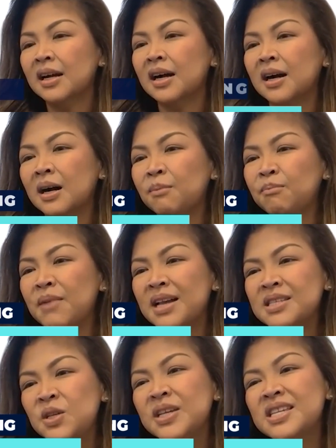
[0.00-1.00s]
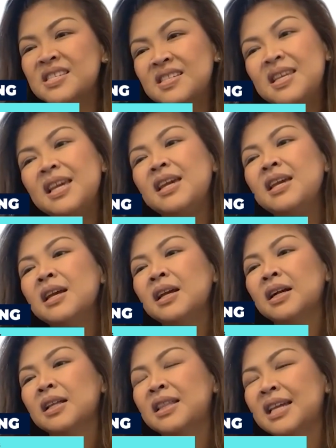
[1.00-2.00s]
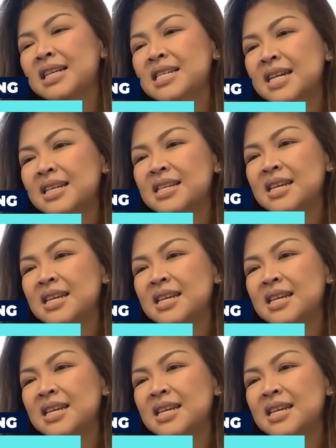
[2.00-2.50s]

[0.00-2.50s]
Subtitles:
As you can see, the intent